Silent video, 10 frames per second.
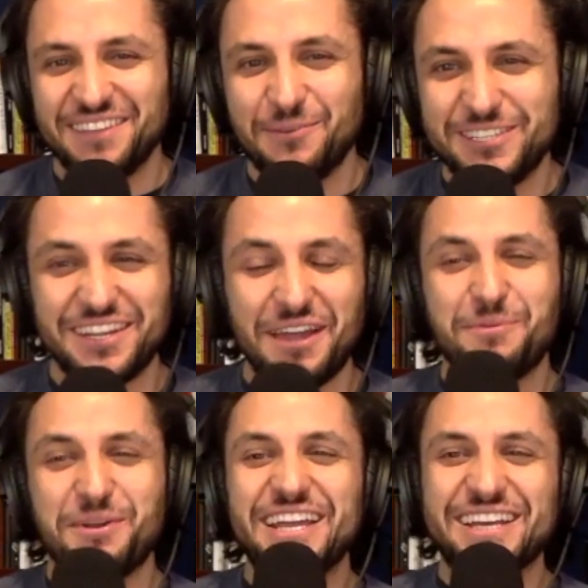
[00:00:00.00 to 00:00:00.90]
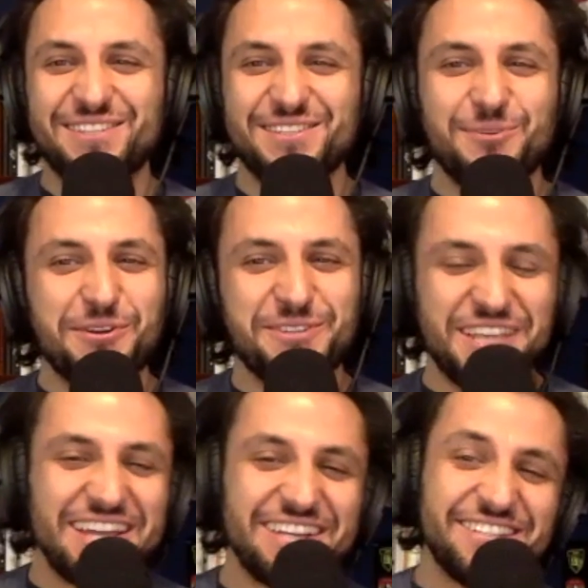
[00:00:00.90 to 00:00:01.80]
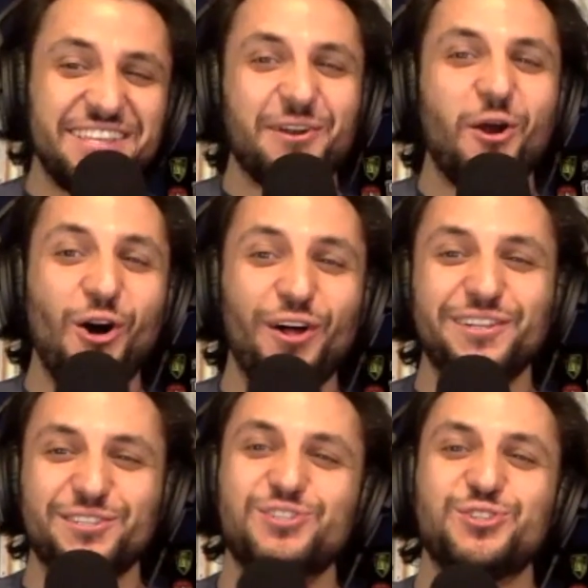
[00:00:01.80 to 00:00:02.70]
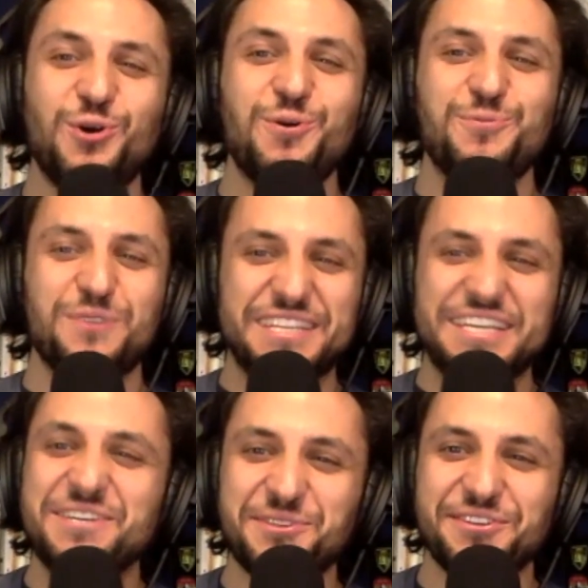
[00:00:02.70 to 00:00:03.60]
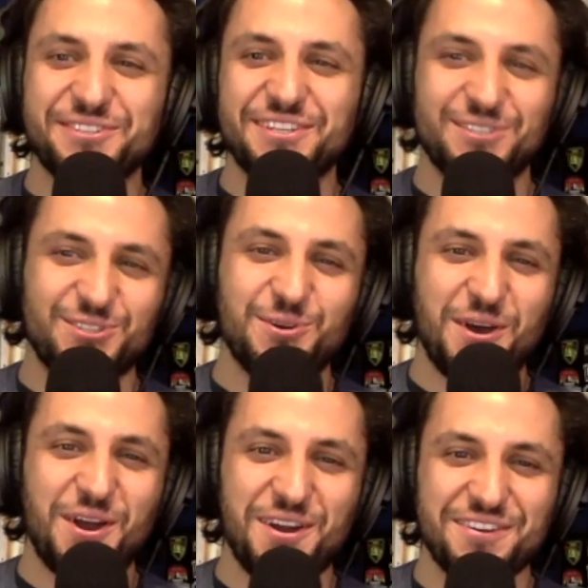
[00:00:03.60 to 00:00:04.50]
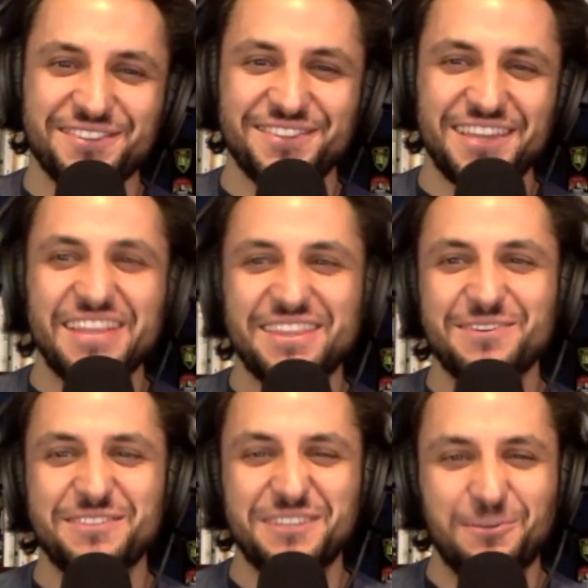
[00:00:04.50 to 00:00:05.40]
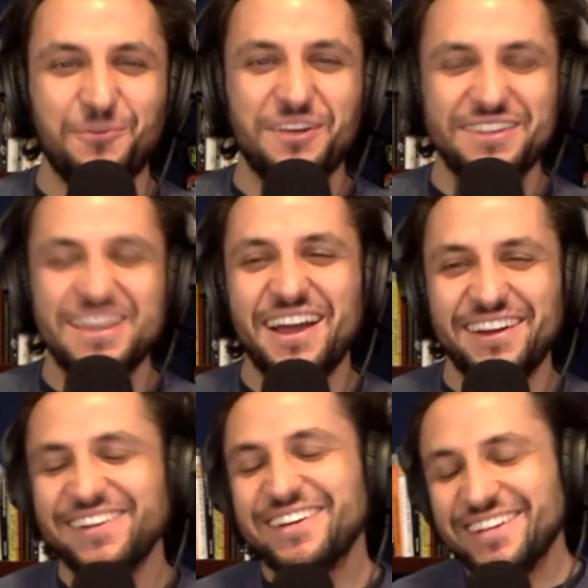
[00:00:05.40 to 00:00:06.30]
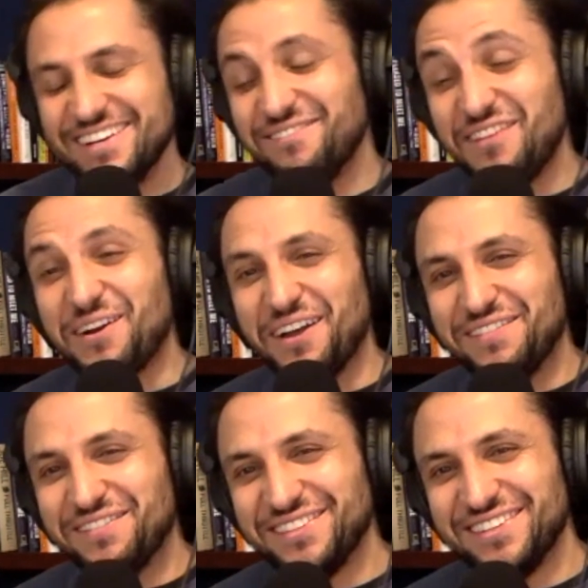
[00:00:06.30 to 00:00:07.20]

That would stick out. But I guess what you're saying is they're all so ridiculous and so hard that there isn't one. Yeah, fair enough.